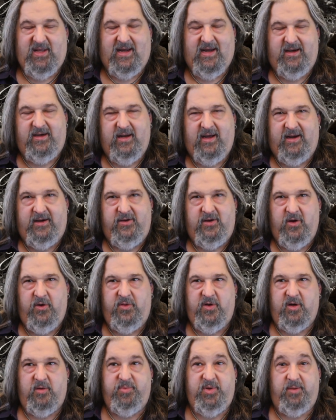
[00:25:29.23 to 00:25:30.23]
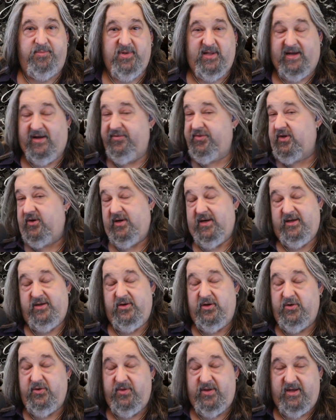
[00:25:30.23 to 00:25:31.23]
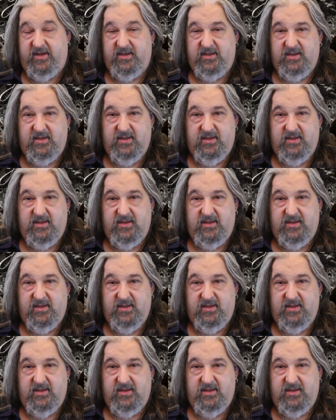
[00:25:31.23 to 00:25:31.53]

I know there are people out there. I know that